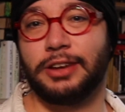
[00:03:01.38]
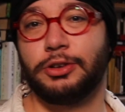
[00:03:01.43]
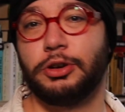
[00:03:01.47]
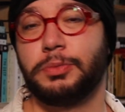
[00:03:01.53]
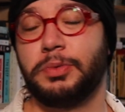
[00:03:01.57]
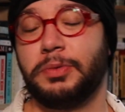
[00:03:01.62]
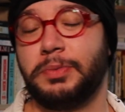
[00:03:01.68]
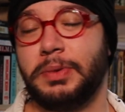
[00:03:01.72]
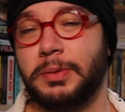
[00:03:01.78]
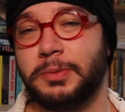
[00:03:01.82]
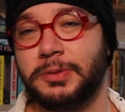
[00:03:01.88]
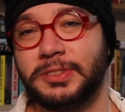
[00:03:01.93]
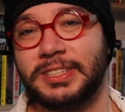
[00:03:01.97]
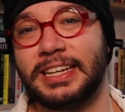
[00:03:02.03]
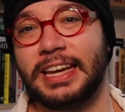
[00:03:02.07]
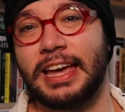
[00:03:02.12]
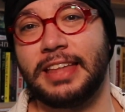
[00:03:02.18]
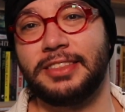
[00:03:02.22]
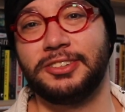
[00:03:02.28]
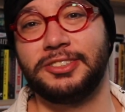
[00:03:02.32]
group of people
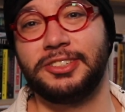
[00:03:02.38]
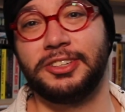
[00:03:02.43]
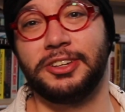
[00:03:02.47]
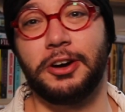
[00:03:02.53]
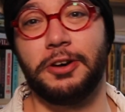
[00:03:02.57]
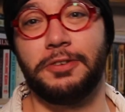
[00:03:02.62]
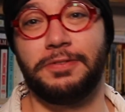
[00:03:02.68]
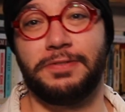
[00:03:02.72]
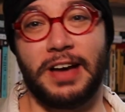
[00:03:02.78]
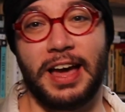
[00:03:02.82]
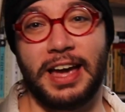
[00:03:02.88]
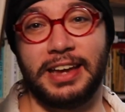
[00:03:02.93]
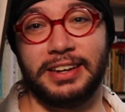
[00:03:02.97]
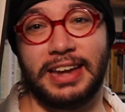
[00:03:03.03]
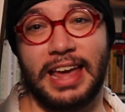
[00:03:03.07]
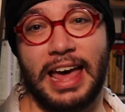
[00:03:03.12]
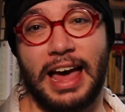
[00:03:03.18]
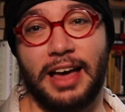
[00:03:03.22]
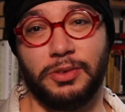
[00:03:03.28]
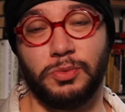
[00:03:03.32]
together to go
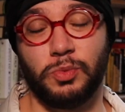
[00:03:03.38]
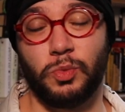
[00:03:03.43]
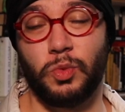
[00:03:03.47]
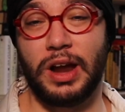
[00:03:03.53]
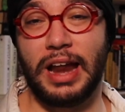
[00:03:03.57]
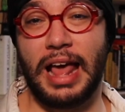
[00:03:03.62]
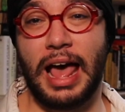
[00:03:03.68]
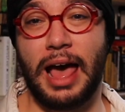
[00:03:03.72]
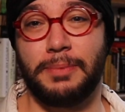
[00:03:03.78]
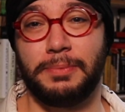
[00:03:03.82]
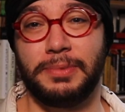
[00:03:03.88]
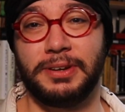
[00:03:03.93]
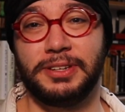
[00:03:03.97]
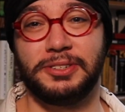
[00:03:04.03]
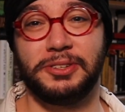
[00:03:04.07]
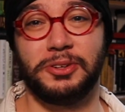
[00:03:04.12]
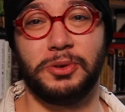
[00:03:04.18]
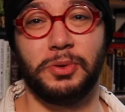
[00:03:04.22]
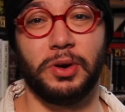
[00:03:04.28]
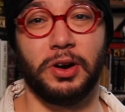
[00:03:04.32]
find out what
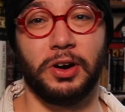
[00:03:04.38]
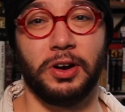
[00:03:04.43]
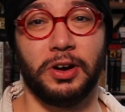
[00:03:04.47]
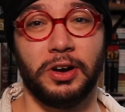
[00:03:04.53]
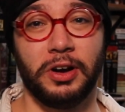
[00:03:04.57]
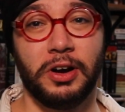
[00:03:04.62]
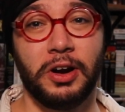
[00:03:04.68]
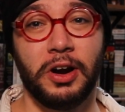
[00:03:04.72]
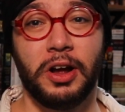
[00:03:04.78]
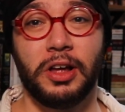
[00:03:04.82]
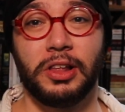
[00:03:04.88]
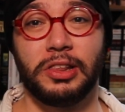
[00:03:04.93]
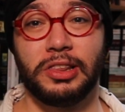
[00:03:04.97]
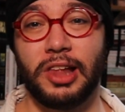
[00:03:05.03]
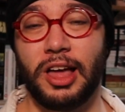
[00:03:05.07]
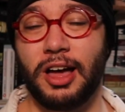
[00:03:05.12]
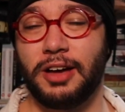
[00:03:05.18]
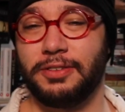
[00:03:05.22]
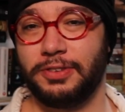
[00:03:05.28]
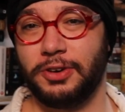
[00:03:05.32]
happened to her
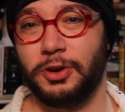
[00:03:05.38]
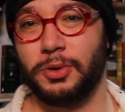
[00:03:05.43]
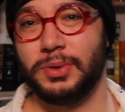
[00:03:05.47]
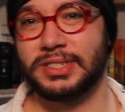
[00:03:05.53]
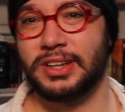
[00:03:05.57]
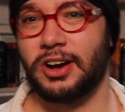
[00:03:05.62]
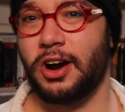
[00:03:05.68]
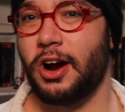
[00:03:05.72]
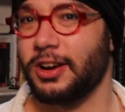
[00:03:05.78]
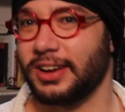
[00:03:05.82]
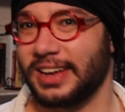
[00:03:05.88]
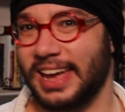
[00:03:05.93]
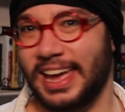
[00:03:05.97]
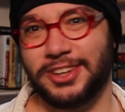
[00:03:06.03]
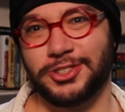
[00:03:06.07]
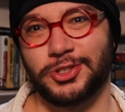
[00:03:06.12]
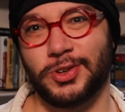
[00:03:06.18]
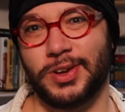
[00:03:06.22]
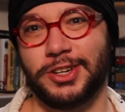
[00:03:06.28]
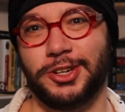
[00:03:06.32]
love, who is an
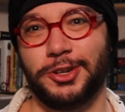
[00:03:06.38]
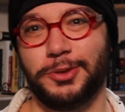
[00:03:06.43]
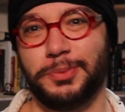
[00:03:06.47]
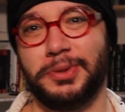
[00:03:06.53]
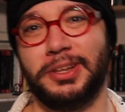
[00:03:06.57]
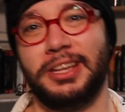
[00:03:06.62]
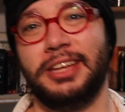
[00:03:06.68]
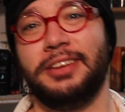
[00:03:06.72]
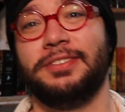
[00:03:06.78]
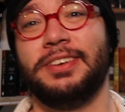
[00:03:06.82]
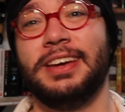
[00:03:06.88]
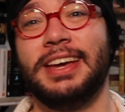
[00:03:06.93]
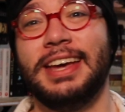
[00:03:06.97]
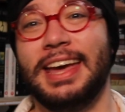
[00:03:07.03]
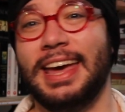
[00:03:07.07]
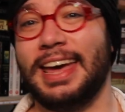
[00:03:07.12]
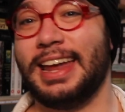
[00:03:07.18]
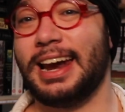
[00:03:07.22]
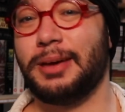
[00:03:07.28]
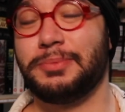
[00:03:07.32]
archangel, I do believe.
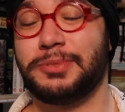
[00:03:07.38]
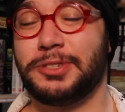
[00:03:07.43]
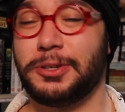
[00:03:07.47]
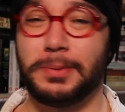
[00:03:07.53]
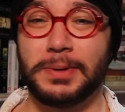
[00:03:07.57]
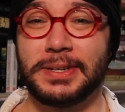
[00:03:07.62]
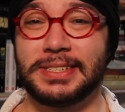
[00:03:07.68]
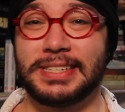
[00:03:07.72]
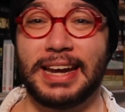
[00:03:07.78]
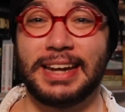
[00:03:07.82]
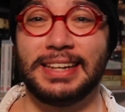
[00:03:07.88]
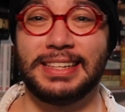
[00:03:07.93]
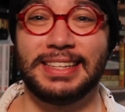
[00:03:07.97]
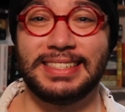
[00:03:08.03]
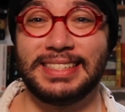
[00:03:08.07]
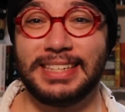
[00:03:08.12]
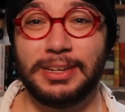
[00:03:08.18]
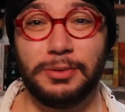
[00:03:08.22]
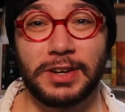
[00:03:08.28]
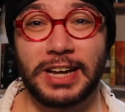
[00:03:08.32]
And I'm super excited to
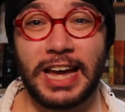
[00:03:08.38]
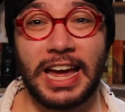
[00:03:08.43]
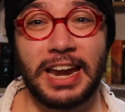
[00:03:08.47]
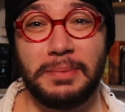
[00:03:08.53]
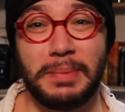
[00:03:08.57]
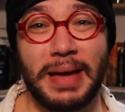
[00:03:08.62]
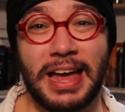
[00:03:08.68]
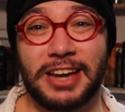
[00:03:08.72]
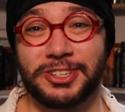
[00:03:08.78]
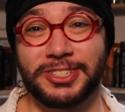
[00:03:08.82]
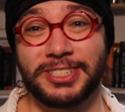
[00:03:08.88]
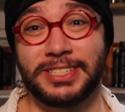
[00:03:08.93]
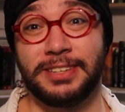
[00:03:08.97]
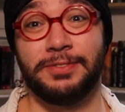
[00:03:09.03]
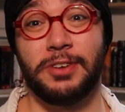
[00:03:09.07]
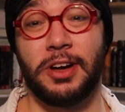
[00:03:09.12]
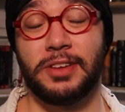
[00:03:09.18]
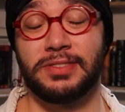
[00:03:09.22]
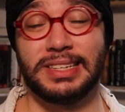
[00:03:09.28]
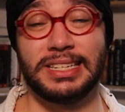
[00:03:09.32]
see what kind of magic's
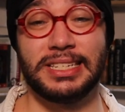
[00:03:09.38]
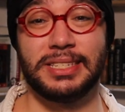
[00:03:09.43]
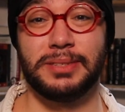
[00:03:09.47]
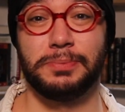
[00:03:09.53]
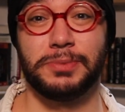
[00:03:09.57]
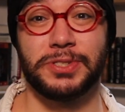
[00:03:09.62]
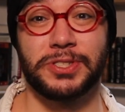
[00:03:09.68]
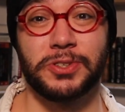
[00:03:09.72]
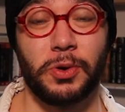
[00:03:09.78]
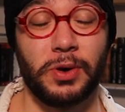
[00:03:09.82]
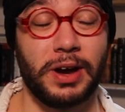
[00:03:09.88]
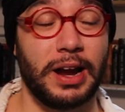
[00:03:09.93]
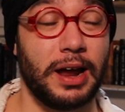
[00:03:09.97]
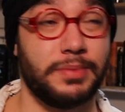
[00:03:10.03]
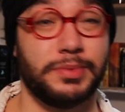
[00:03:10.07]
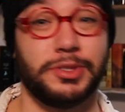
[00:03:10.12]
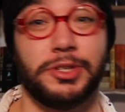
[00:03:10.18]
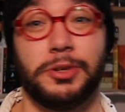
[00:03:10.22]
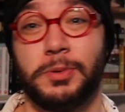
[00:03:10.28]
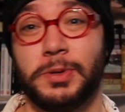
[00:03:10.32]
involved in this story.
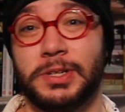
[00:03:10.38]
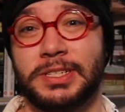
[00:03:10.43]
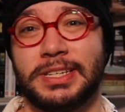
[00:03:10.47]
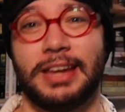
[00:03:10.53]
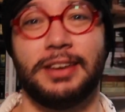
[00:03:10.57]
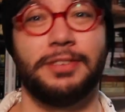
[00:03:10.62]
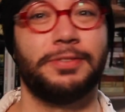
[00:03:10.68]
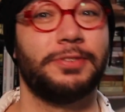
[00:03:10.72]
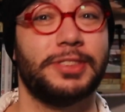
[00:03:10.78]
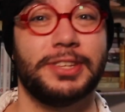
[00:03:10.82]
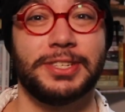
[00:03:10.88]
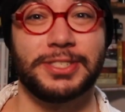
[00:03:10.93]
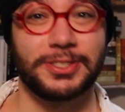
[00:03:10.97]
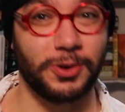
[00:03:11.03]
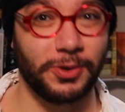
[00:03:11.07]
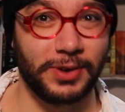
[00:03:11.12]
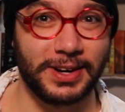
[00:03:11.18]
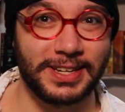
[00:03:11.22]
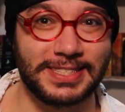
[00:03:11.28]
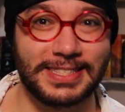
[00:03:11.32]
I'm super excited for the
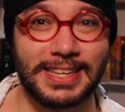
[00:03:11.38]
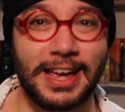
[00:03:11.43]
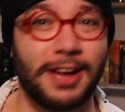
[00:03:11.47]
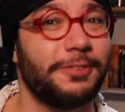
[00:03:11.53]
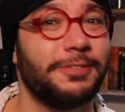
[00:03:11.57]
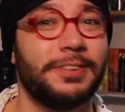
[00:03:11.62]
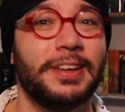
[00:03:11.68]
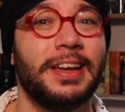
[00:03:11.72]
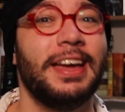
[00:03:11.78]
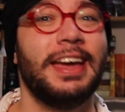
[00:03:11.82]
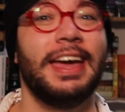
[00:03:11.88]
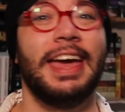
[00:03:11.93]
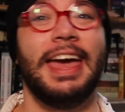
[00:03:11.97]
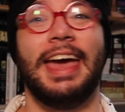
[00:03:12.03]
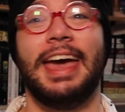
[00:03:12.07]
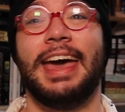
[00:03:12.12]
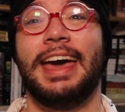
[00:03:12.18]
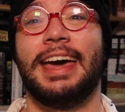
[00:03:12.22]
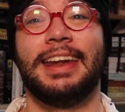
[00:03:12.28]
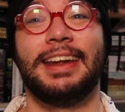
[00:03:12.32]
story itself,
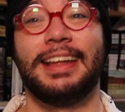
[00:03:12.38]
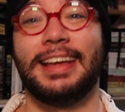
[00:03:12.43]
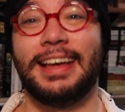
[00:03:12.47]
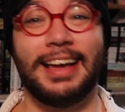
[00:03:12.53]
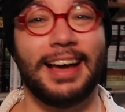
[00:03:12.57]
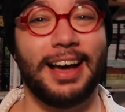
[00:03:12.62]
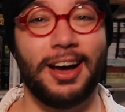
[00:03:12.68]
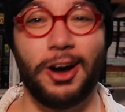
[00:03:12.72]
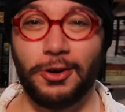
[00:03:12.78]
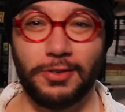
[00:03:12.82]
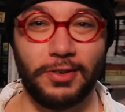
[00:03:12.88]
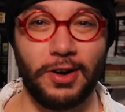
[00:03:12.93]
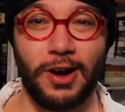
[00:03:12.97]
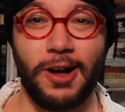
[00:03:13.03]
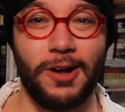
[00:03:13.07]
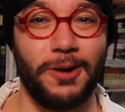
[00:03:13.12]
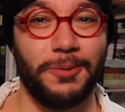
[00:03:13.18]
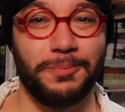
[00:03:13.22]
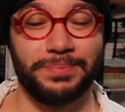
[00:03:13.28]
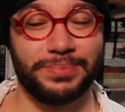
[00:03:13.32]
and
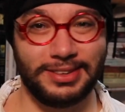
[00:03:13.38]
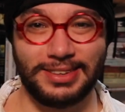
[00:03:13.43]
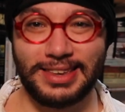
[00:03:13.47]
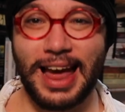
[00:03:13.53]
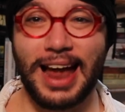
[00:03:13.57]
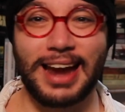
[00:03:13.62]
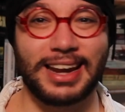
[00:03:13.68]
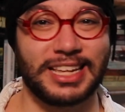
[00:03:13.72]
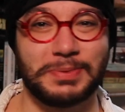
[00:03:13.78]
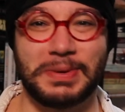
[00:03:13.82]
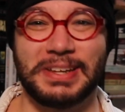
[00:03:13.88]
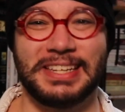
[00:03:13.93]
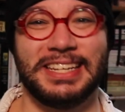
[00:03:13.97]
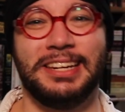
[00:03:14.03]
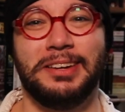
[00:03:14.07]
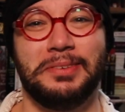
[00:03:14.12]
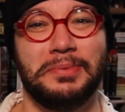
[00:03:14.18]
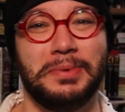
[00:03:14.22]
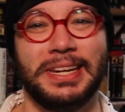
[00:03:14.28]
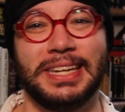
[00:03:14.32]
overall, not
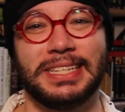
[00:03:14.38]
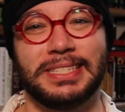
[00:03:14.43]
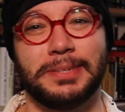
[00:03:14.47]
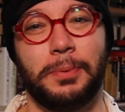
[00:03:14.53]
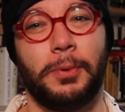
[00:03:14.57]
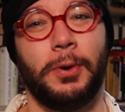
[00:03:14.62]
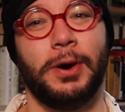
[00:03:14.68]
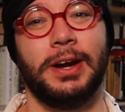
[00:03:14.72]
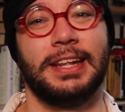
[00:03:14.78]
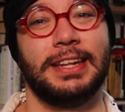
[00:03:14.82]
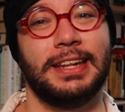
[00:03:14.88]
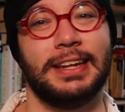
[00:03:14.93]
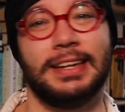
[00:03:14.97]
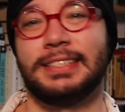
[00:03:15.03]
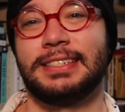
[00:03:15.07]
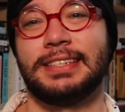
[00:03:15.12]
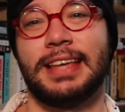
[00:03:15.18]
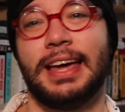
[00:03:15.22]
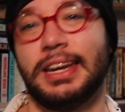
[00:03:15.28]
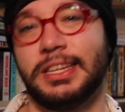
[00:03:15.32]
expecting to be disappointed in the
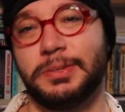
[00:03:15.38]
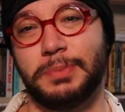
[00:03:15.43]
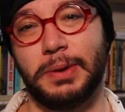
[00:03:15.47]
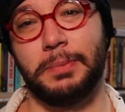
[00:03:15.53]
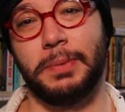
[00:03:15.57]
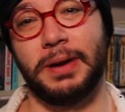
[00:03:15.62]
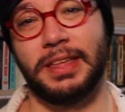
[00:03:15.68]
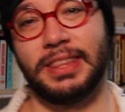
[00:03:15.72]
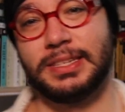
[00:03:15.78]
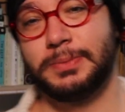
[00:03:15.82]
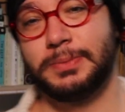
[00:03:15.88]
slightest bit by this